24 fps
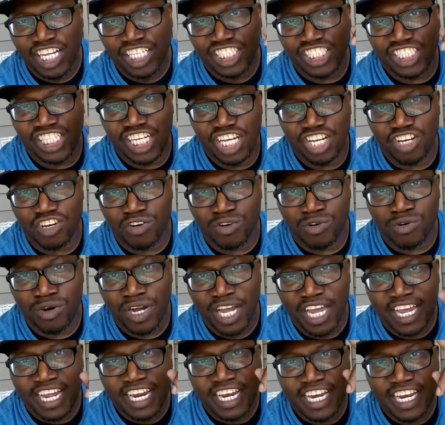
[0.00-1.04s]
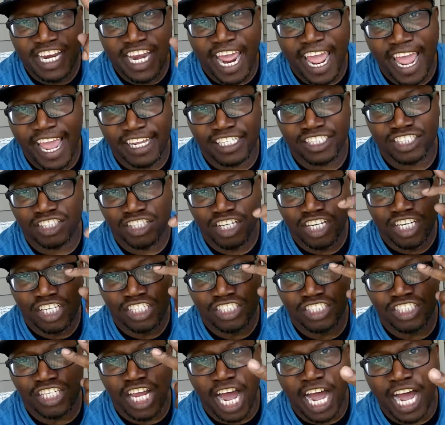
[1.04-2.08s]
Till next
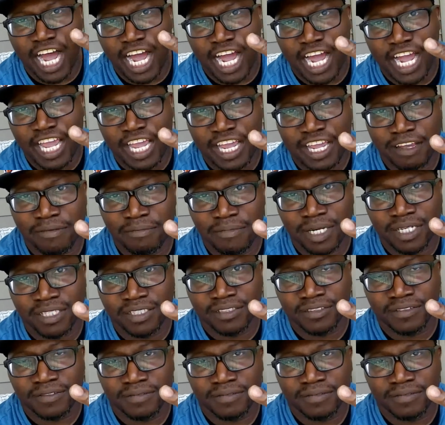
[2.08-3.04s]
time.